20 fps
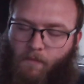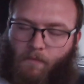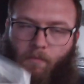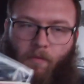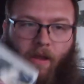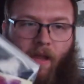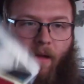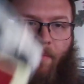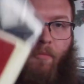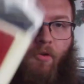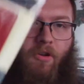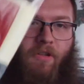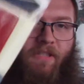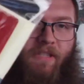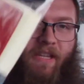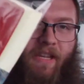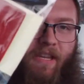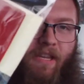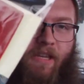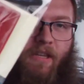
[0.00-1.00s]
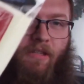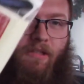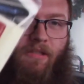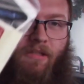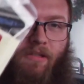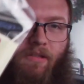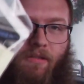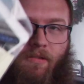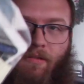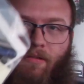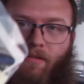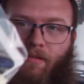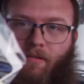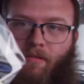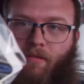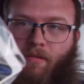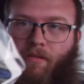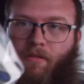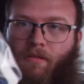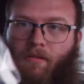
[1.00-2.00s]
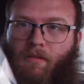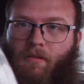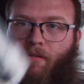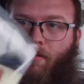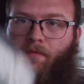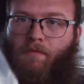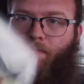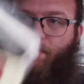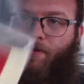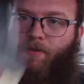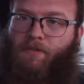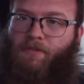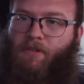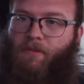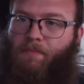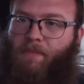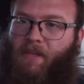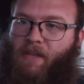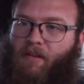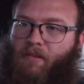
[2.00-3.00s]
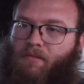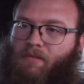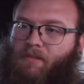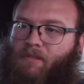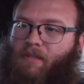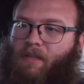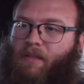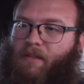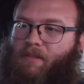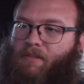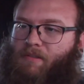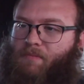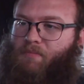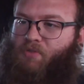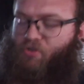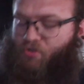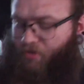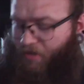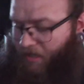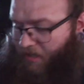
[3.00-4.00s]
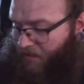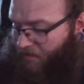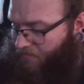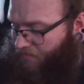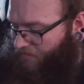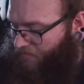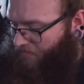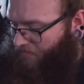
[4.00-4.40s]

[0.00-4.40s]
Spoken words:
We got more stickies for something else and some string.